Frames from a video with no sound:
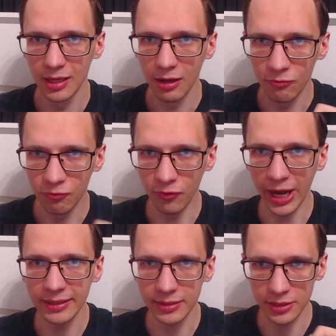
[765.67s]

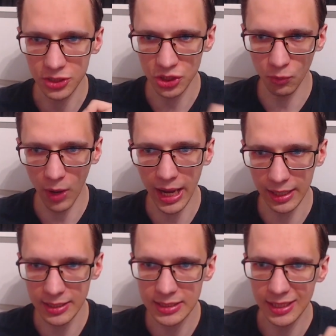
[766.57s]
red
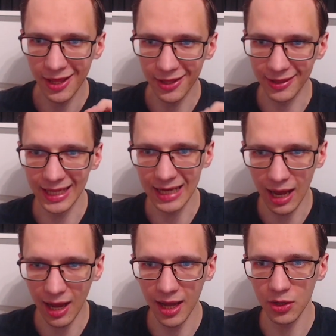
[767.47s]
squares that
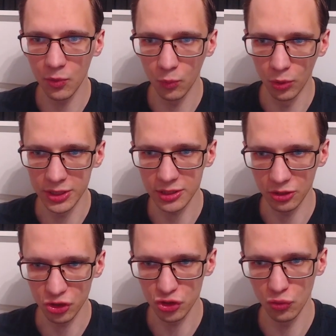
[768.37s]
I was
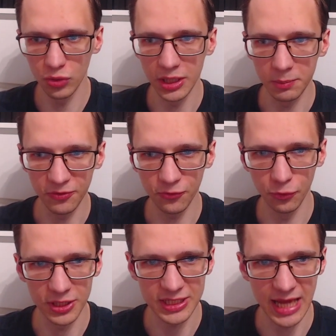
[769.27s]
controlling before
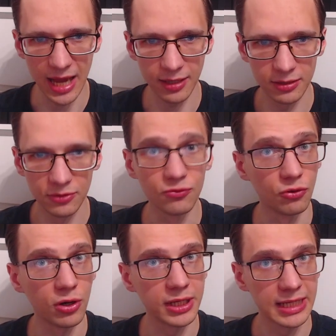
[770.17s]
the sack
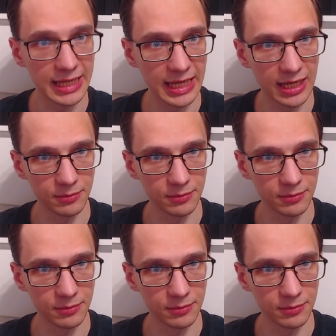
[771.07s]
right here.